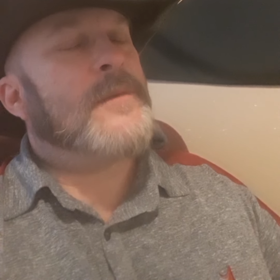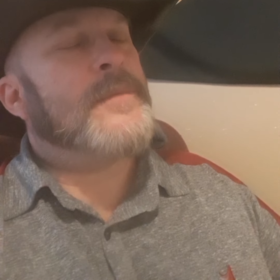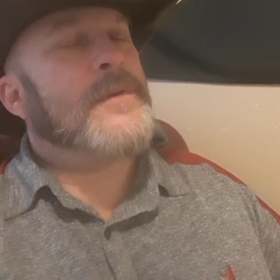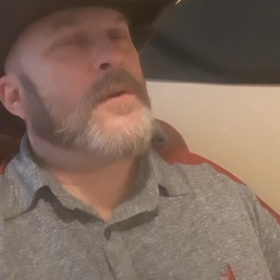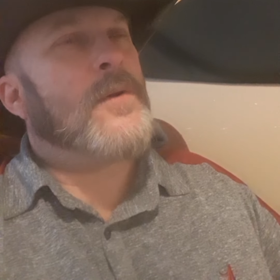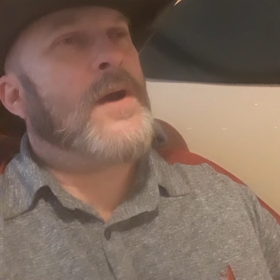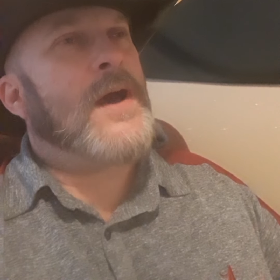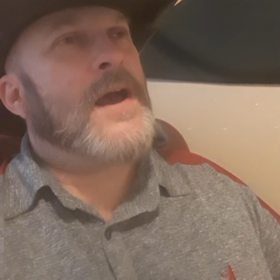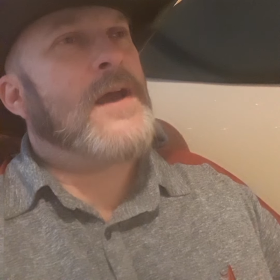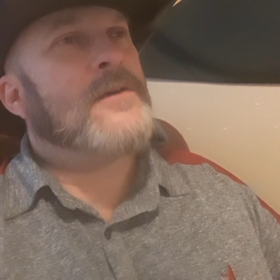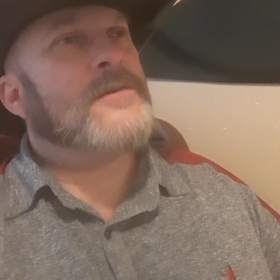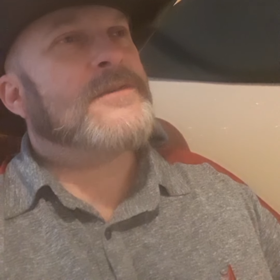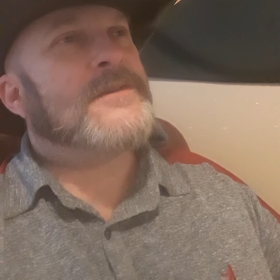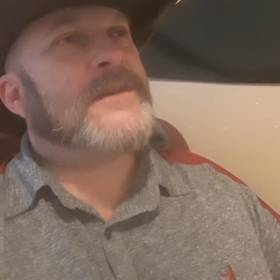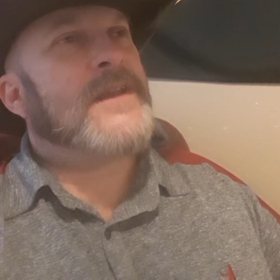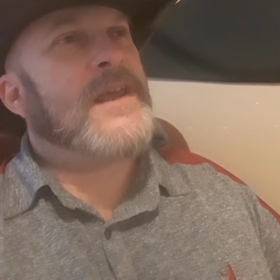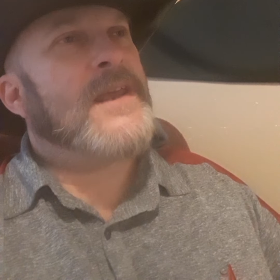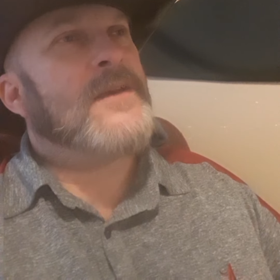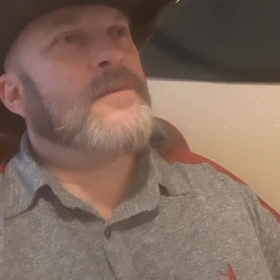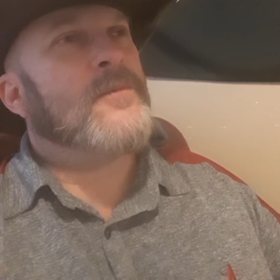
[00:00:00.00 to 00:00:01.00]
up at Ohio
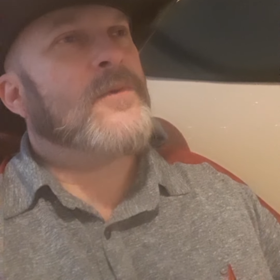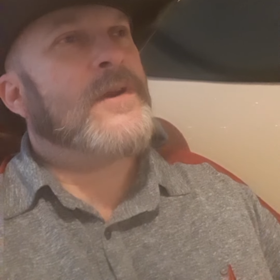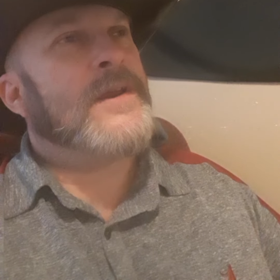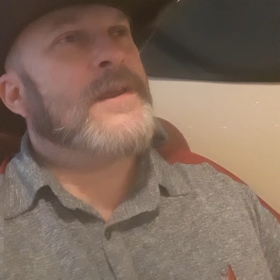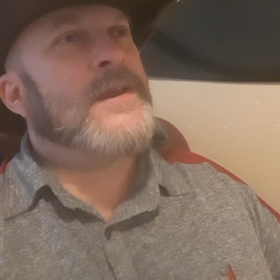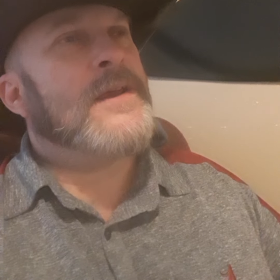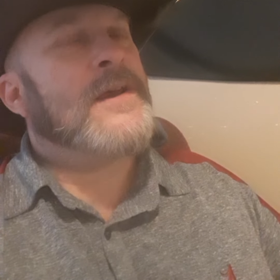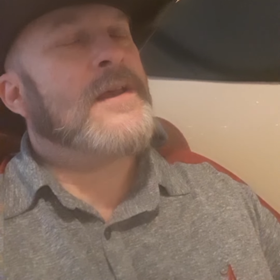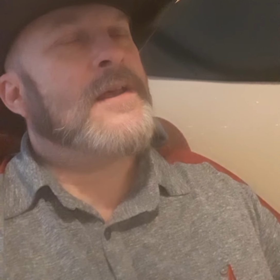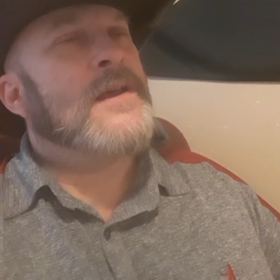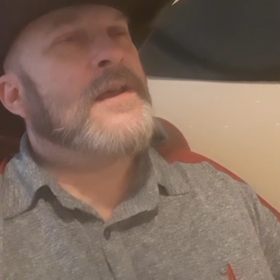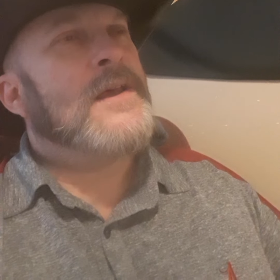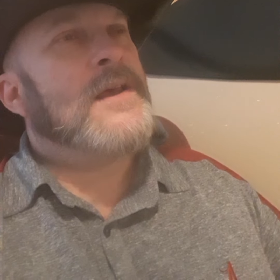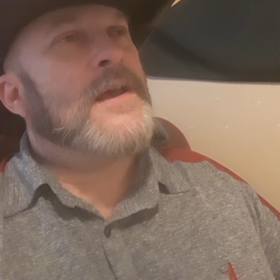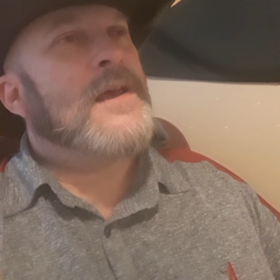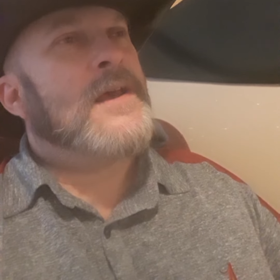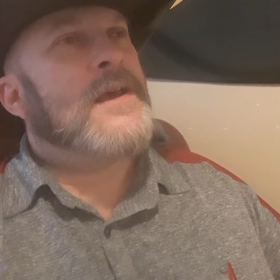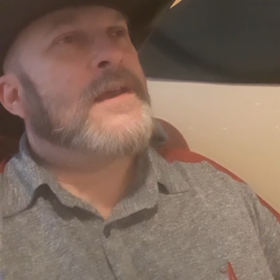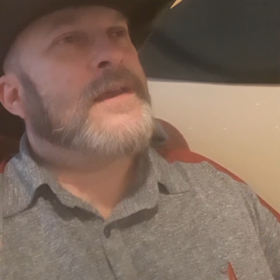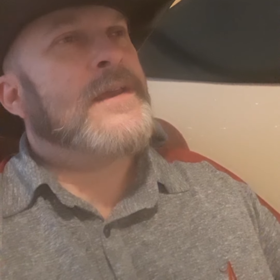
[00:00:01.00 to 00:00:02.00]
State where he
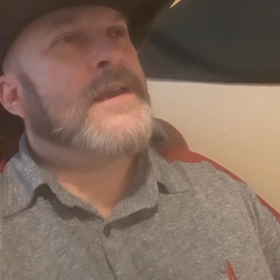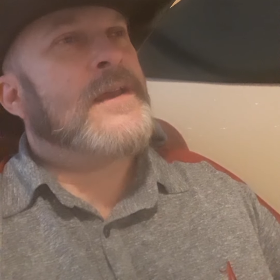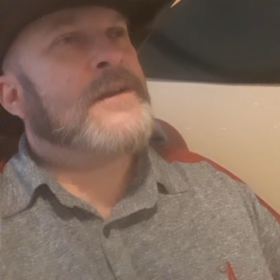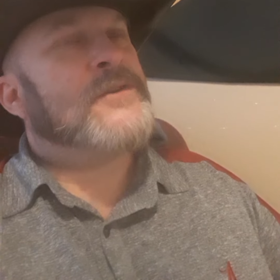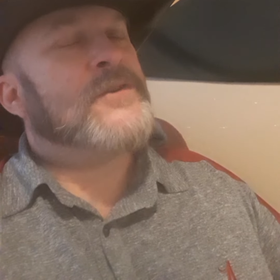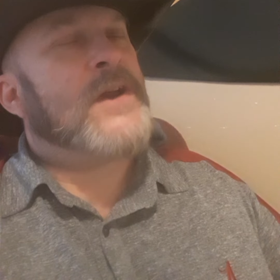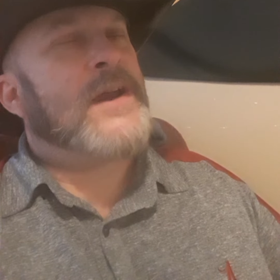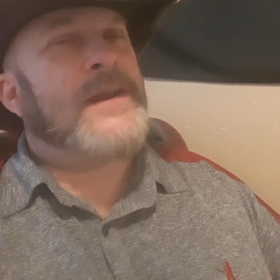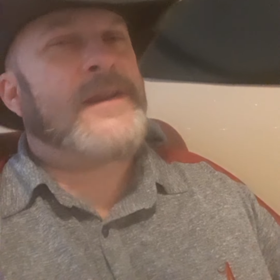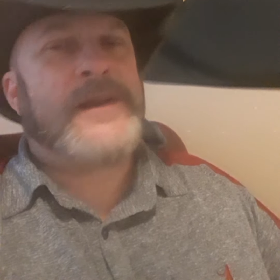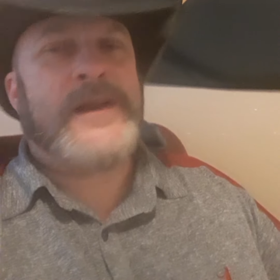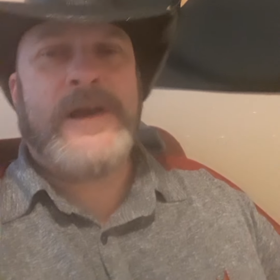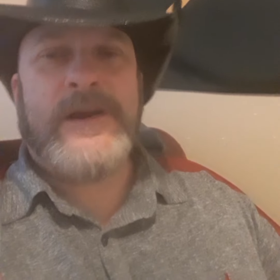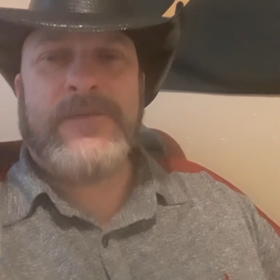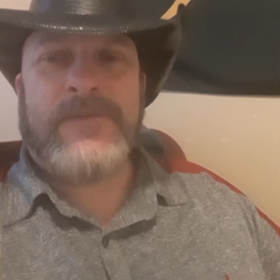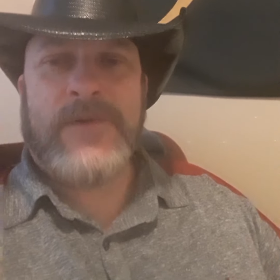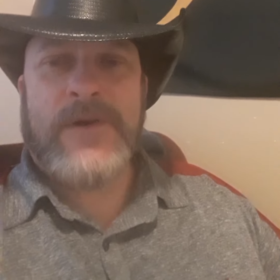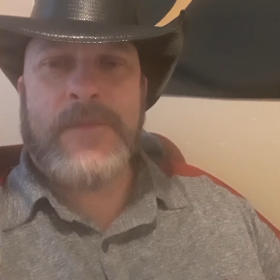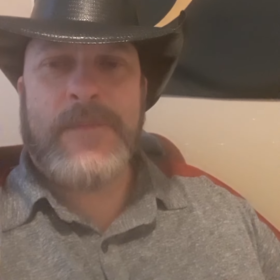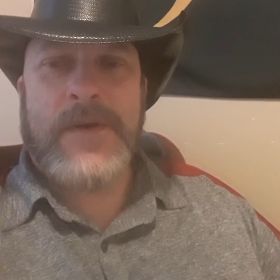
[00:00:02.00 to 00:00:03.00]
tried to
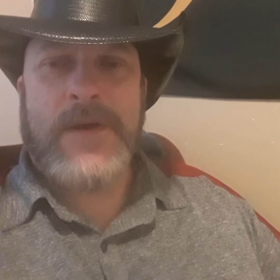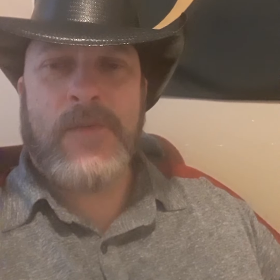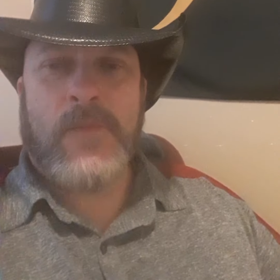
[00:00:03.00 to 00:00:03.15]
cover up a